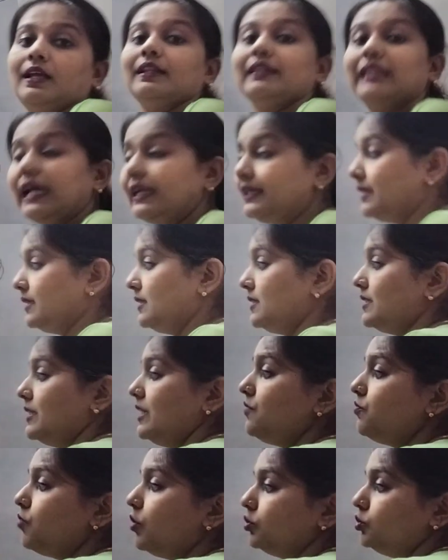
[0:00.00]
That is, they
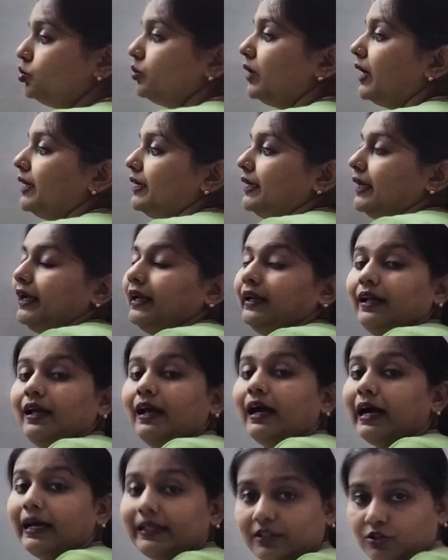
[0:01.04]
want to attain
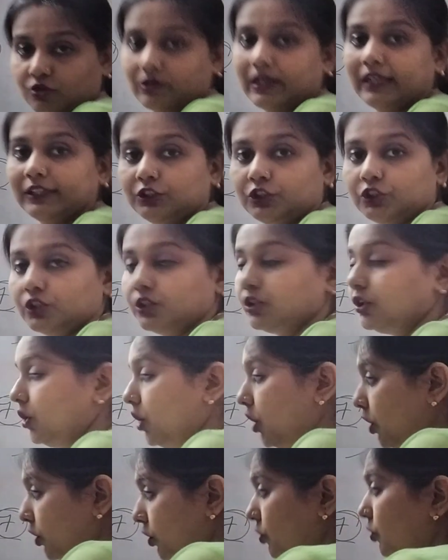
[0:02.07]
a structure
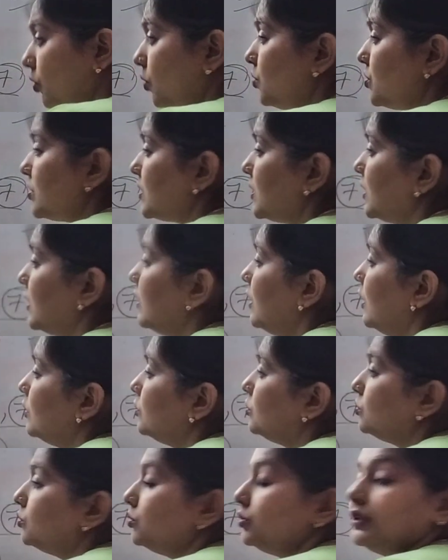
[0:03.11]
closer
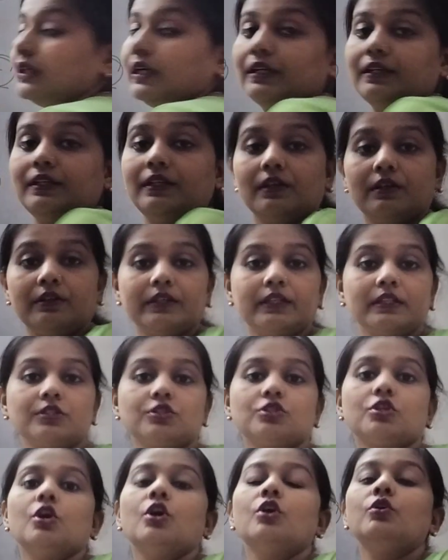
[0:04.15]
to the
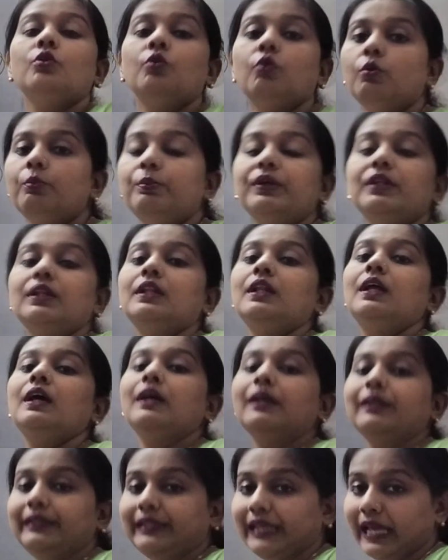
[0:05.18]
nearest noble
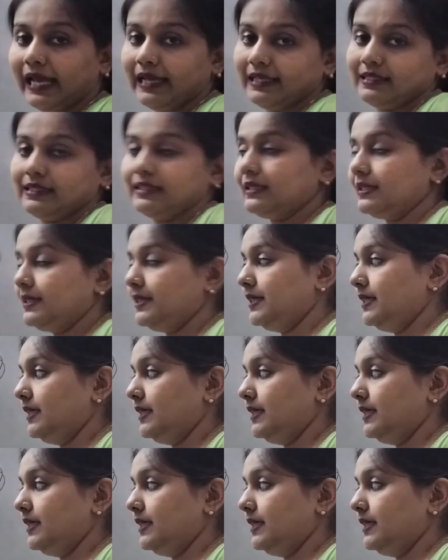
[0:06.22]
gas.